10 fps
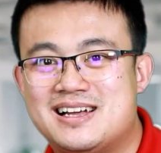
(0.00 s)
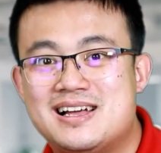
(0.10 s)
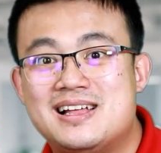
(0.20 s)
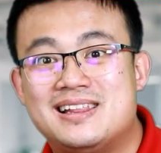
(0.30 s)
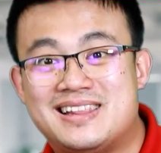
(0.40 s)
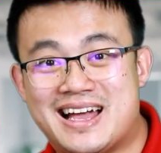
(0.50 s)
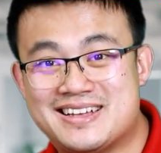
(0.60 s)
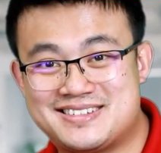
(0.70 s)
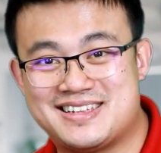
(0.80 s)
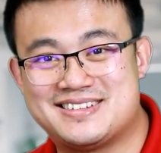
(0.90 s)

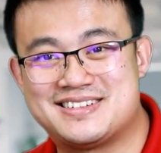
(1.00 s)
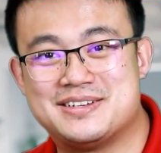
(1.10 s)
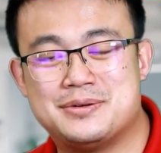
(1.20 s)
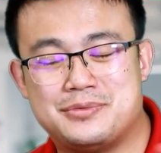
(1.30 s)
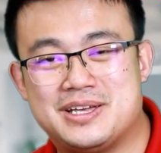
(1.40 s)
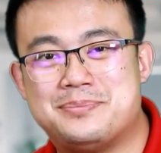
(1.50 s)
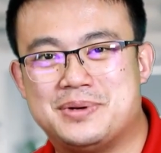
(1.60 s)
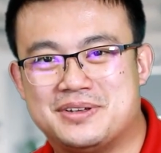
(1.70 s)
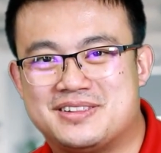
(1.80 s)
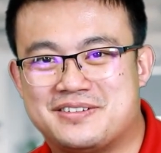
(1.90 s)
Last lesson, we
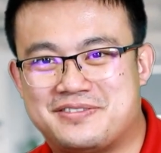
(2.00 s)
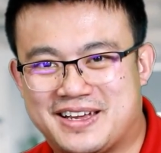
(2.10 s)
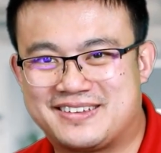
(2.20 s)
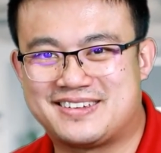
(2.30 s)
built the VEX